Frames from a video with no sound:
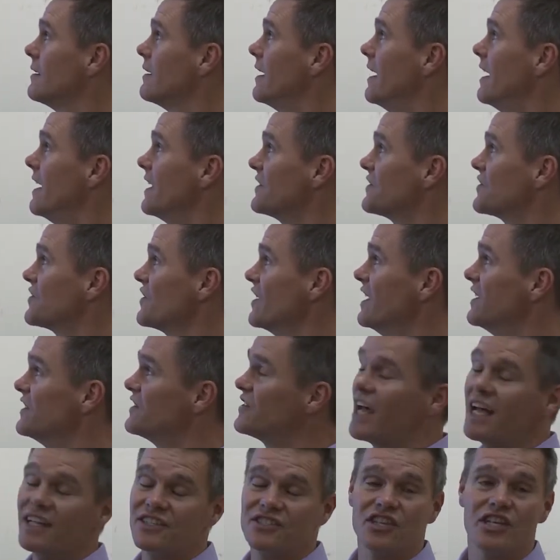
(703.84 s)
It's
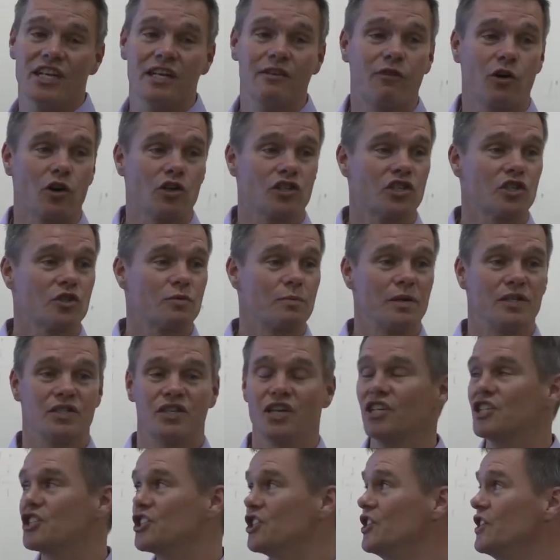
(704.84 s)
intensity versus
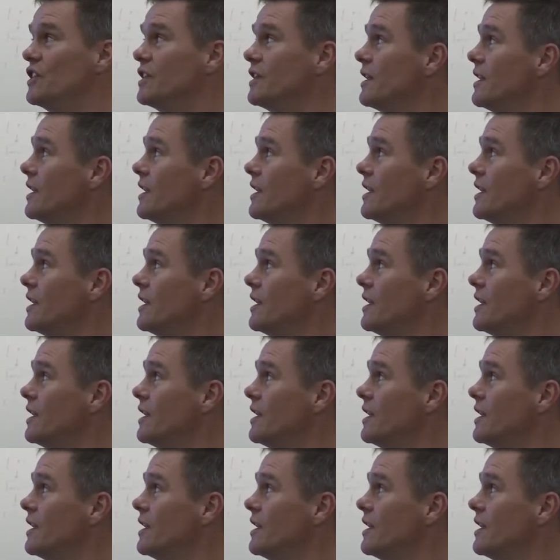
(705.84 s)
position.